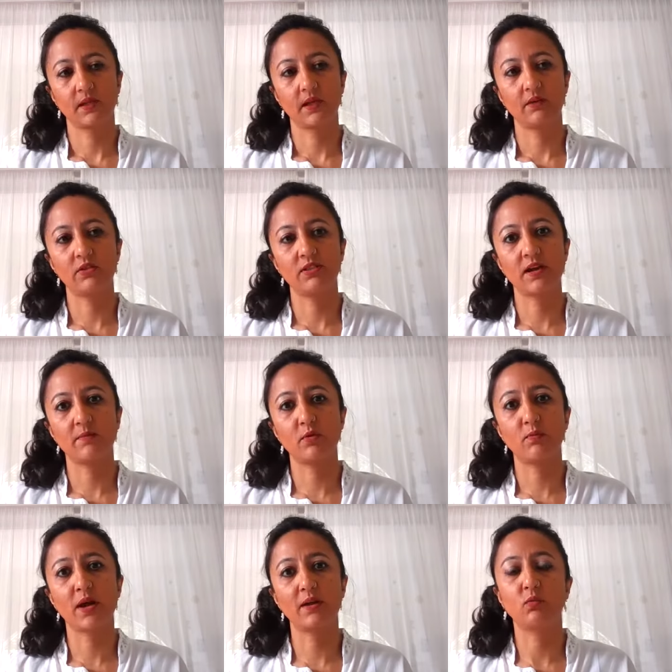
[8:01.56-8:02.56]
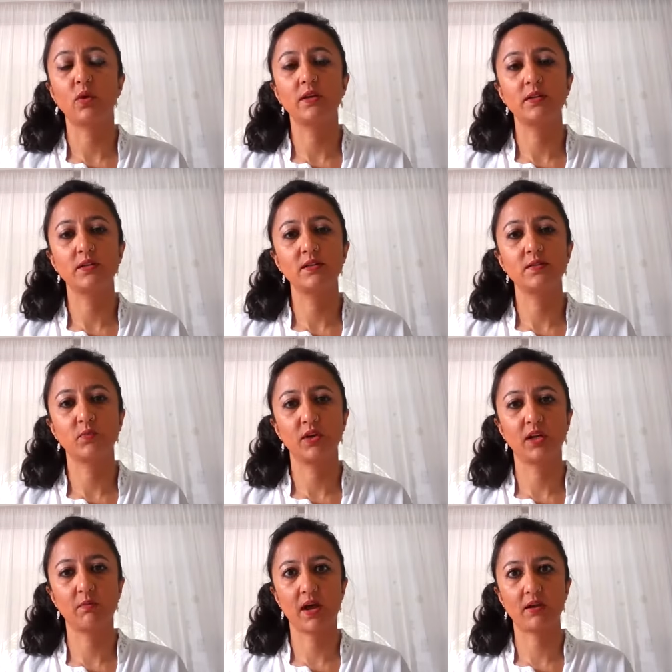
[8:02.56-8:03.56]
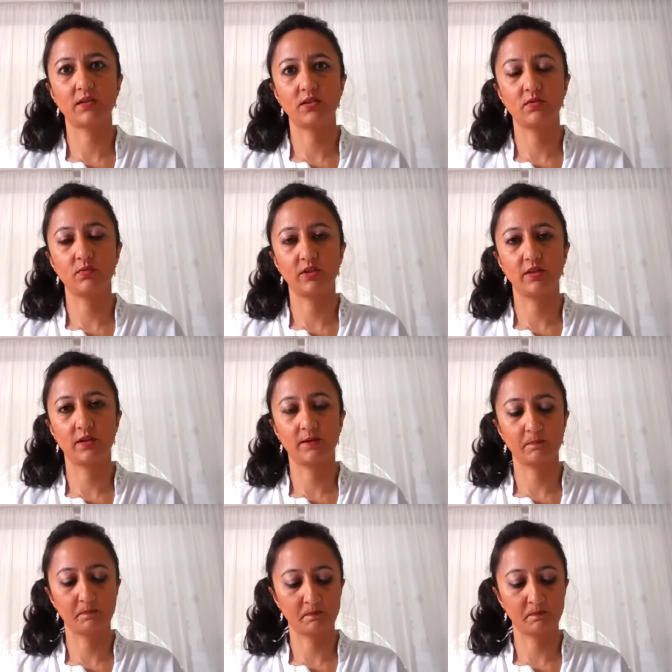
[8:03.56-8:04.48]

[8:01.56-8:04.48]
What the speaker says: Every time your mind wanders, bring it back to your breathing.